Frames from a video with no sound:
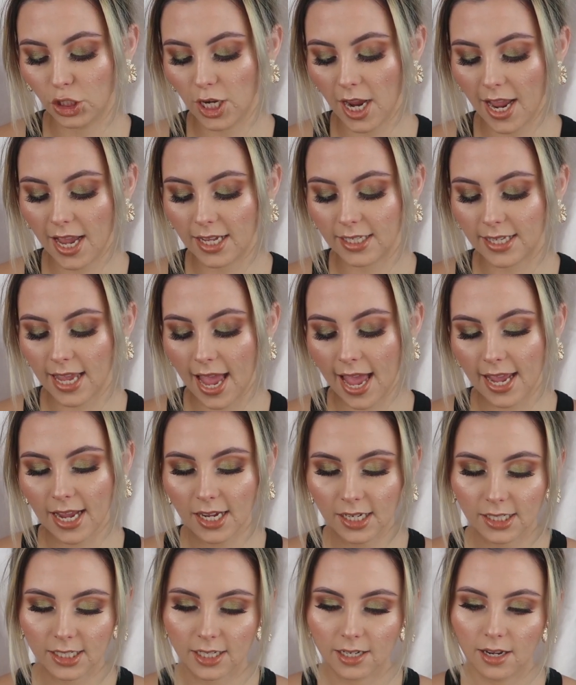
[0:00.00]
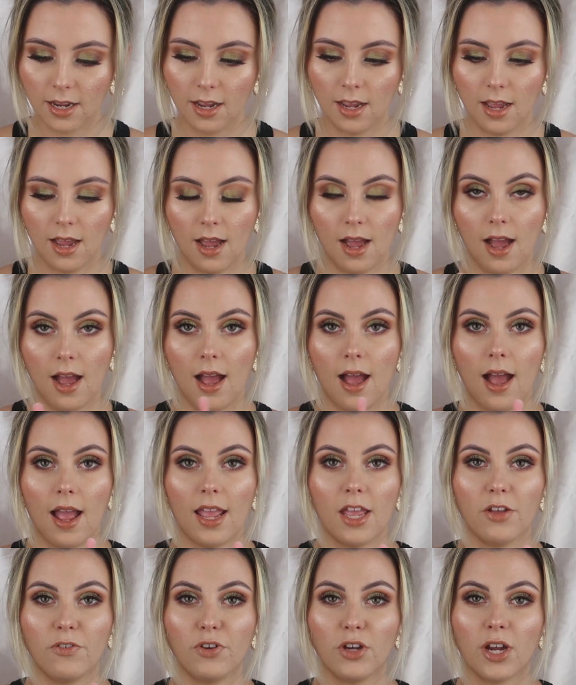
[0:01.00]
JS8.
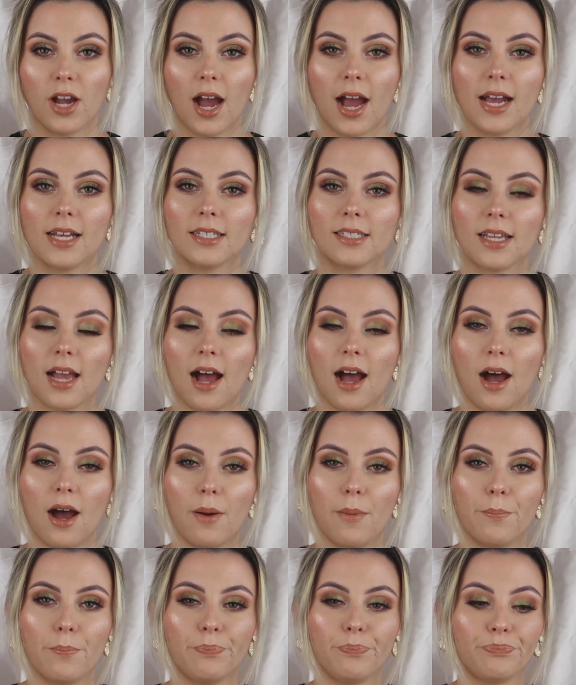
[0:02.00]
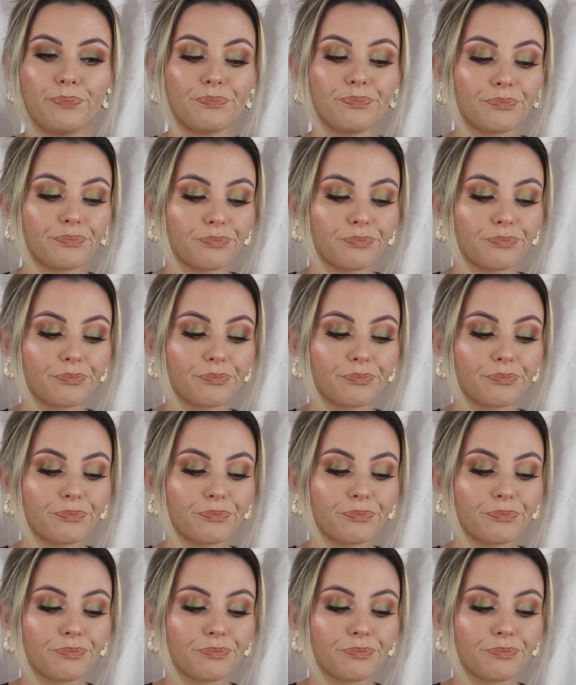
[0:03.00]
If you guys are